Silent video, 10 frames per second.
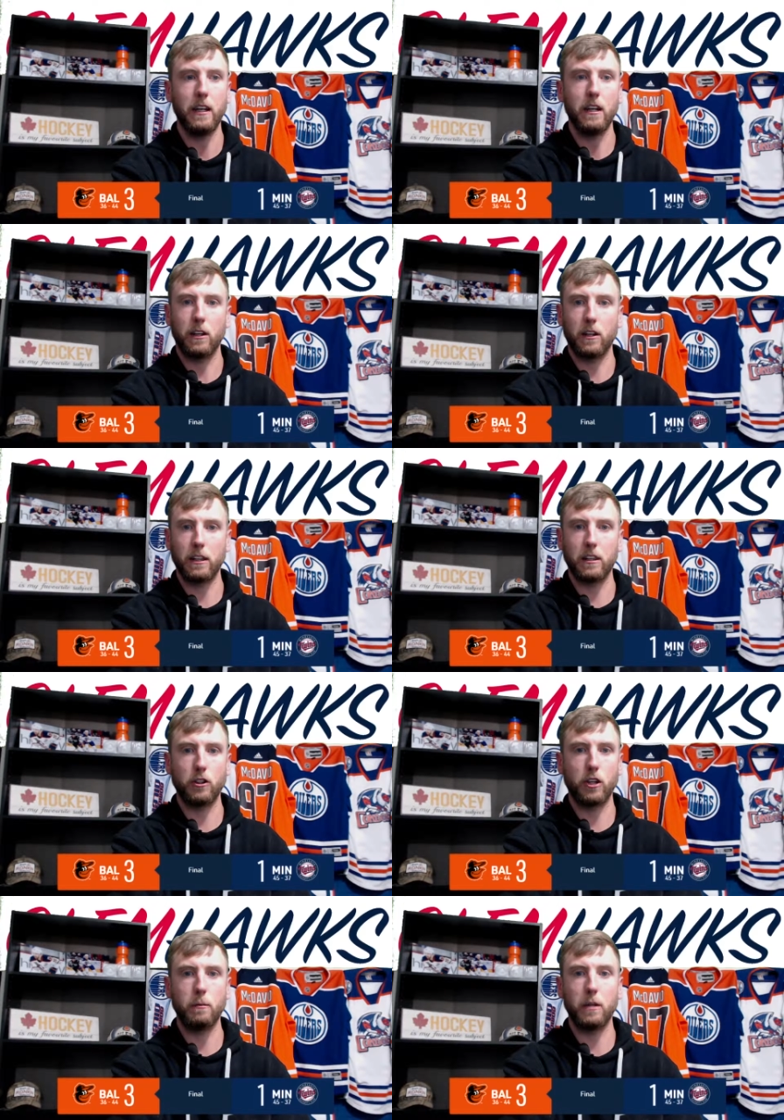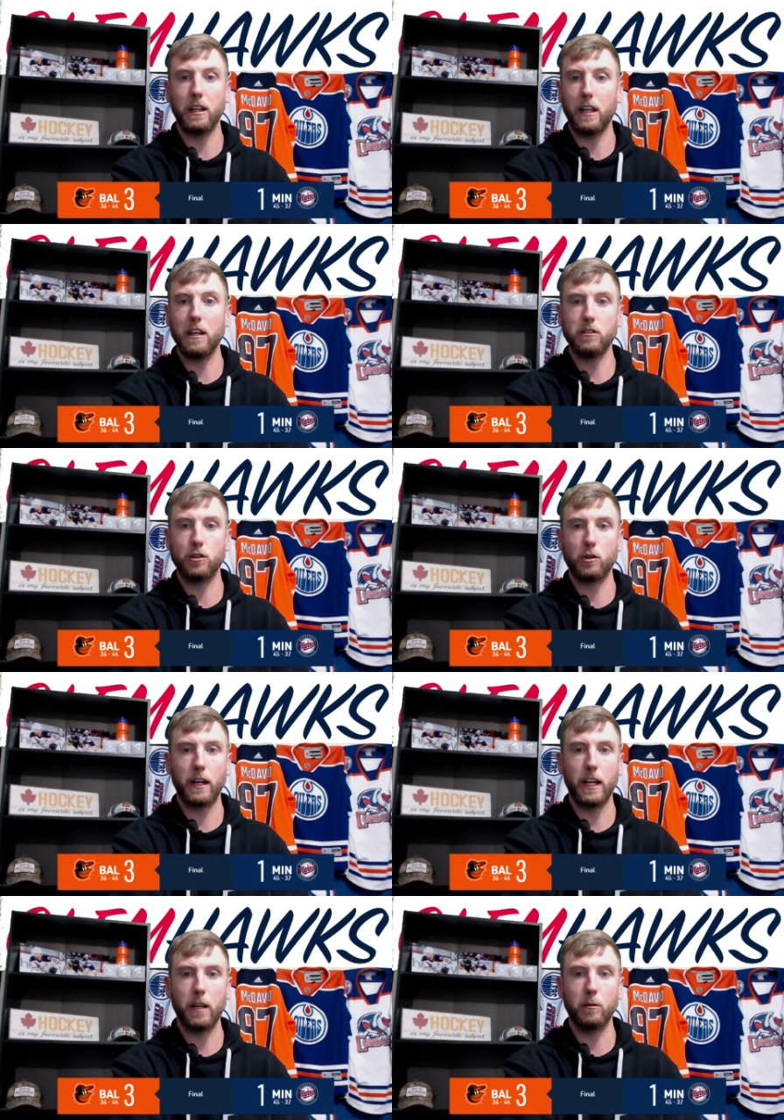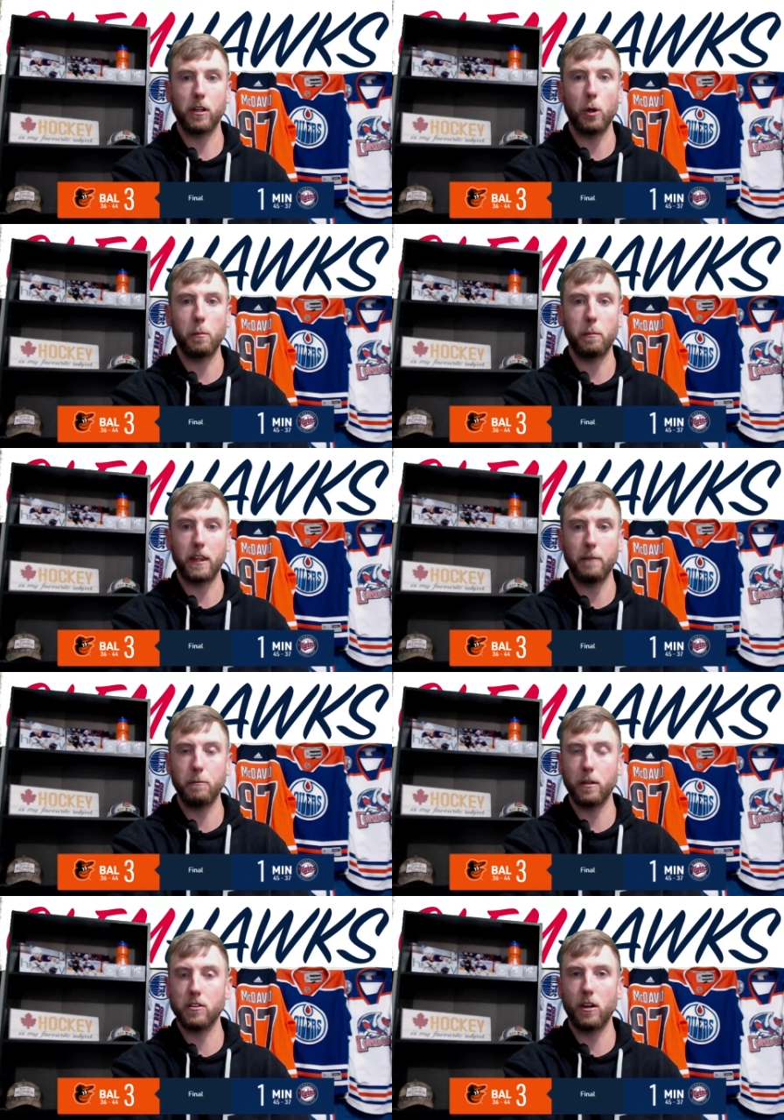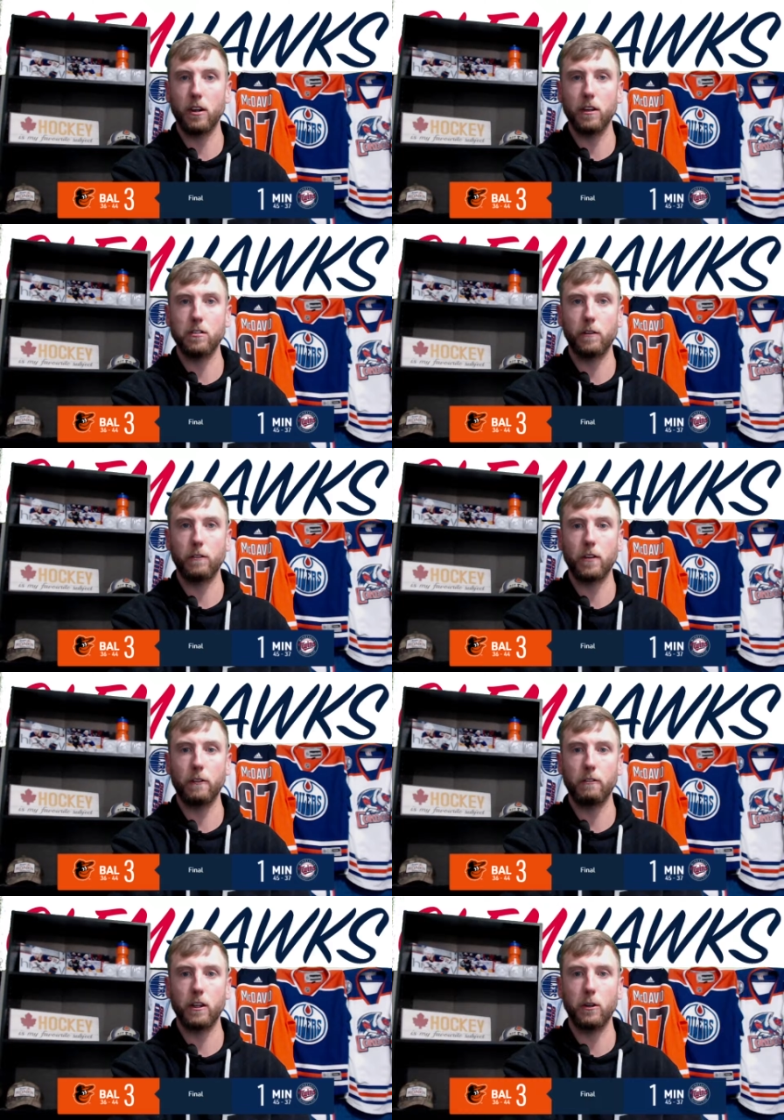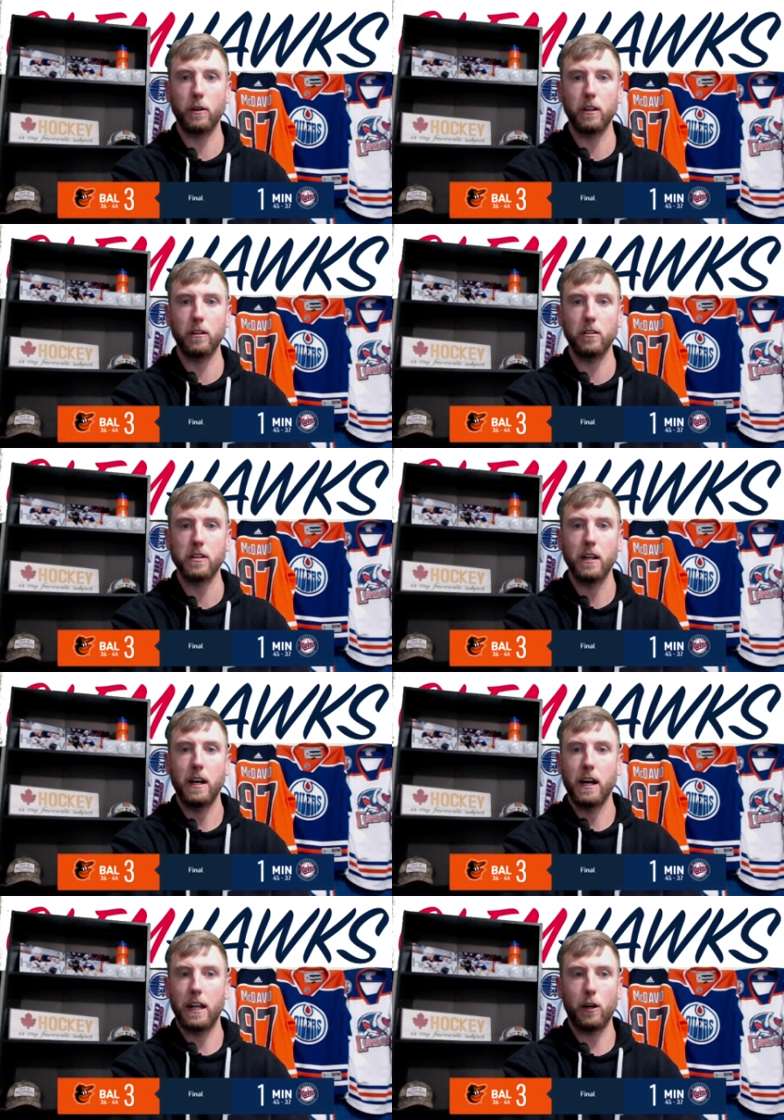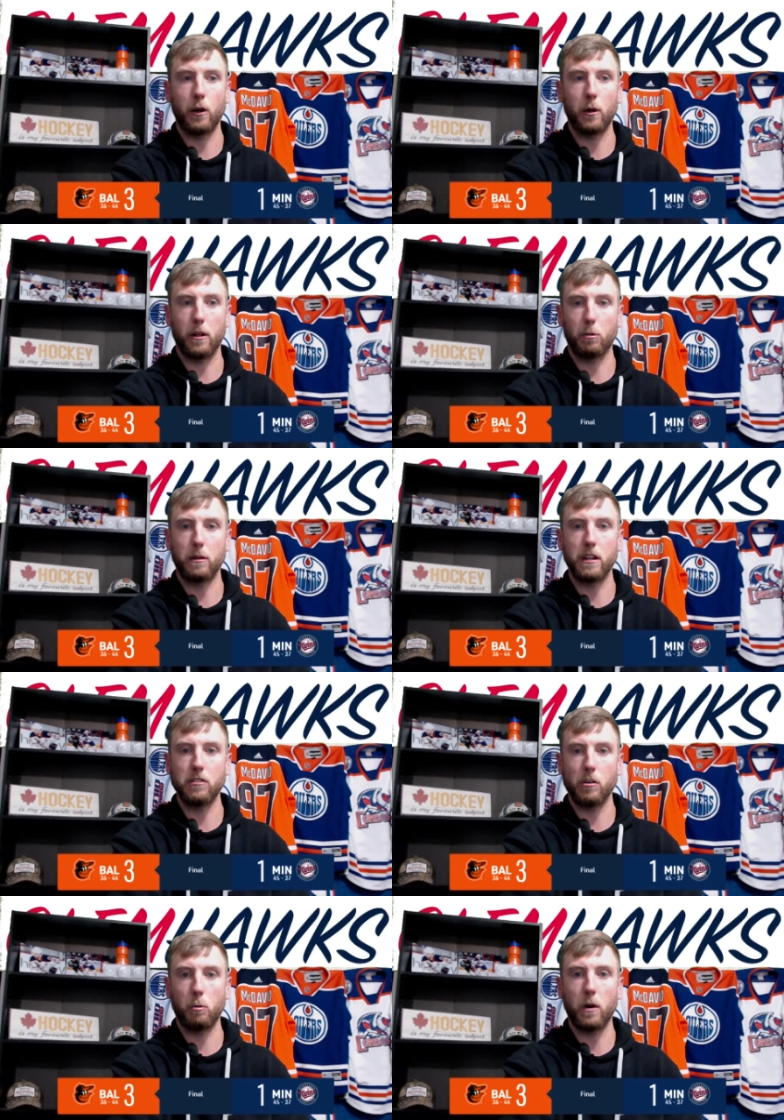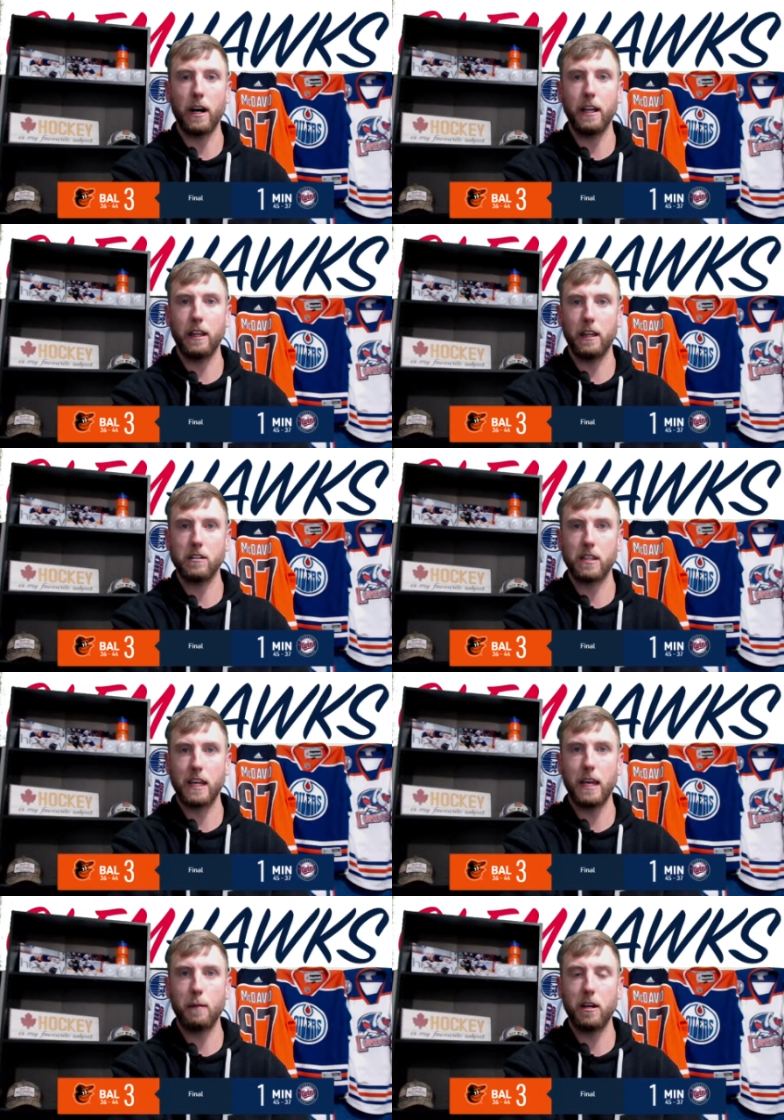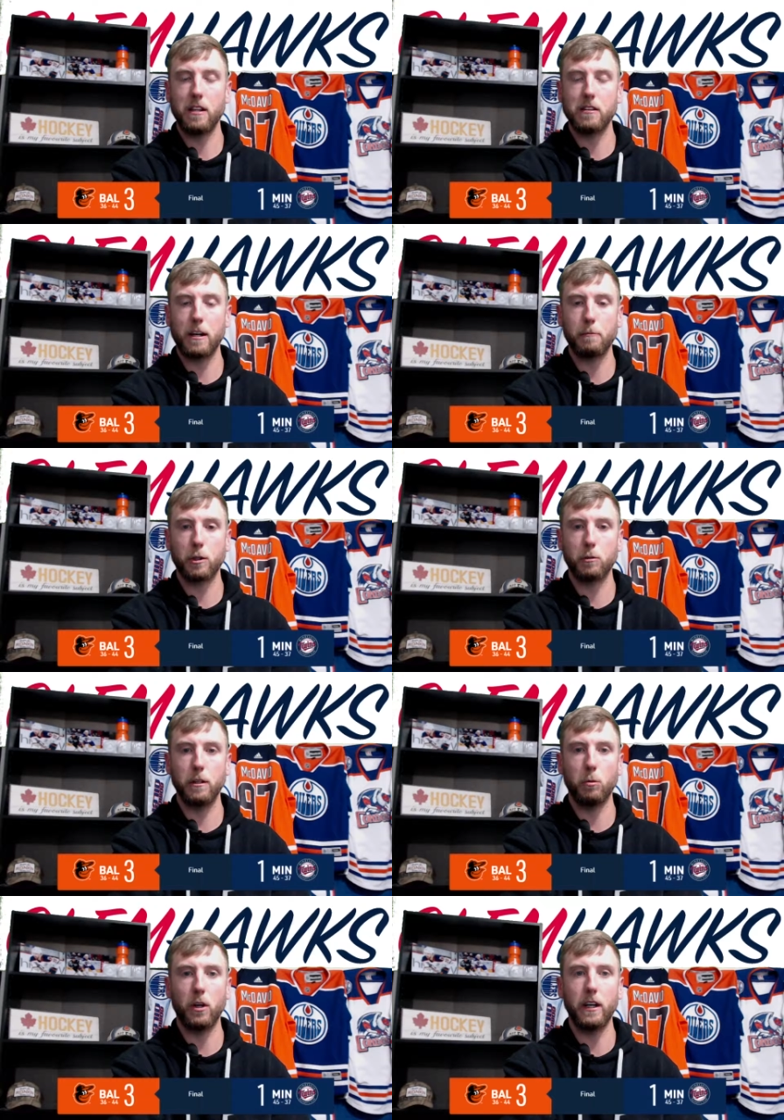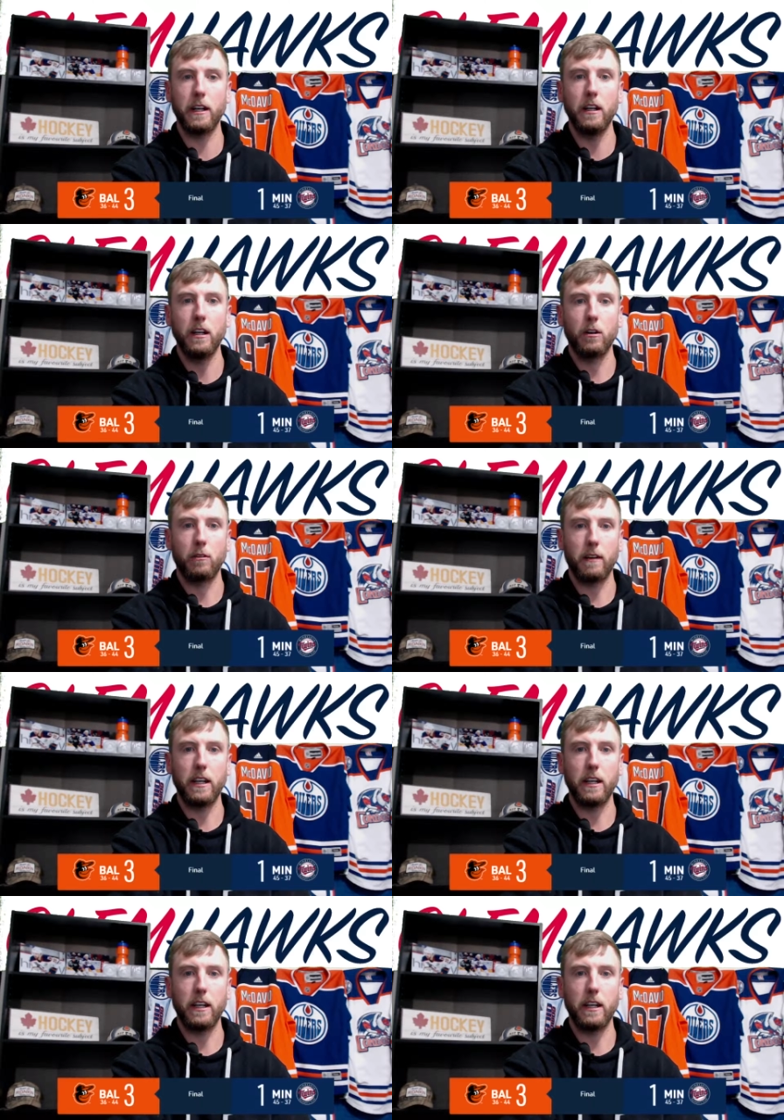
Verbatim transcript: Got the job done. They didn't strike anyone out, but they've been solid so far for the Orioles, and they're a reason why this game ends up 3 1, right?